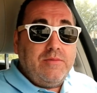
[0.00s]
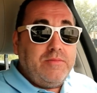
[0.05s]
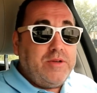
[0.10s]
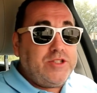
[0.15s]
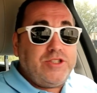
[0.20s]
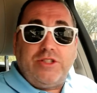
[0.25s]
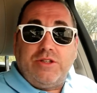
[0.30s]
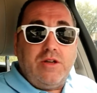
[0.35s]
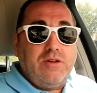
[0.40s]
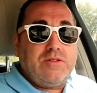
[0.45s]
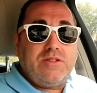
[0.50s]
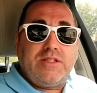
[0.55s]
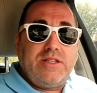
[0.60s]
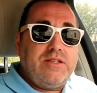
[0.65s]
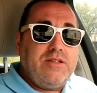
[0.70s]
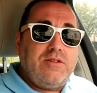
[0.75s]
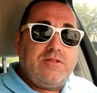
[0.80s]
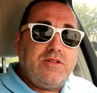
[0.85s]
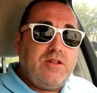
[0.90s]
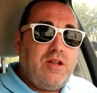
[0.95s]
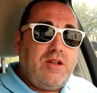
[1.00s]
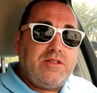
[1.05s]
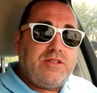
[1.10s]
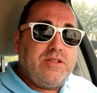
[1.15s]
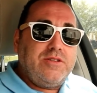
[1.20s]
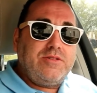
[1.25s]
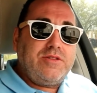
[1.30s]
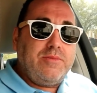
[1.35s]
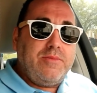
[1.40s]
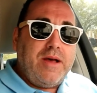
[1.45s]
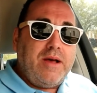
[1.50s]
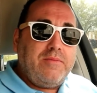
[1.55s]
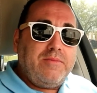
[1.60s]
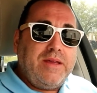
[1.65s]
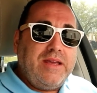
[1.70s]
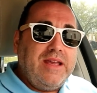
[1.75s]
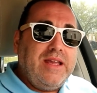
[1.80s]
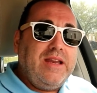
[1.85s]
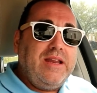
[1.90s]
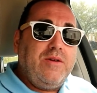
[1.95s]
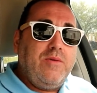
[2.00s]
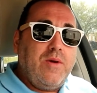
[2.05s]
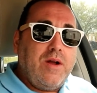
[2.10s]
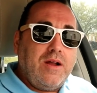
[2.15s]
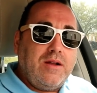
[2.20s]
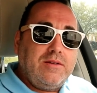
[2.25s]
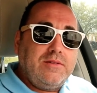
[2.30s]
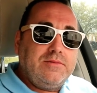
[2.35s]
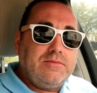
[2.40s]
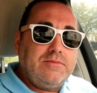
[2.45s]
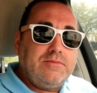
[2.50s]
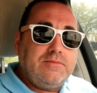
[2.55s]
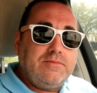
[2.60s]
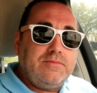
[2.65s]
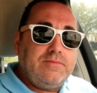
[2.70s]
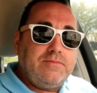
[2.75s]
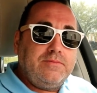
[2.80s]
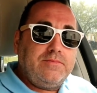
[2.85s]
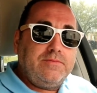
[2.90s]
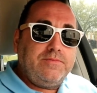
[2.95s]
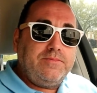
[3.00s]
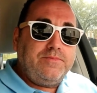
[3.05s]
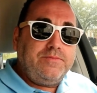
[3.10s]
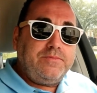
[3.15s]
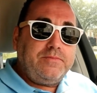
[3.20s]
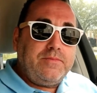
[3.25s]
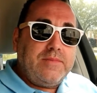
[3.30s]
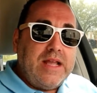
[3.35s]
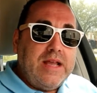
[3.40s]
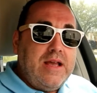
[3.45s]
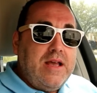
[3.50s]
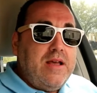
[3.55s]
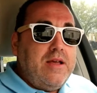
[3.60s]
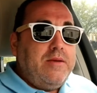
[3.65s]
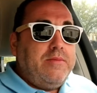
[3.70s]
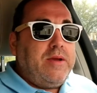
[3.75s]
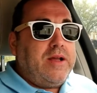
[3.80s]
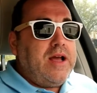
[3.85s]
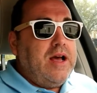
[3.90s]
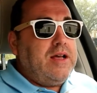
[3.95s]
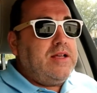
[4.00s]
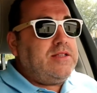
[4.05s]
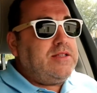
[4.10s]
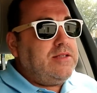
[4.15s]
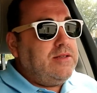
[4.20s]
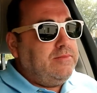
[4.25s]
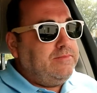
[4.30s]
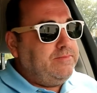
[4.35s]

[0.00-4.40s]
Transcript: But you don't see those lawsuits about me anywhere. Because,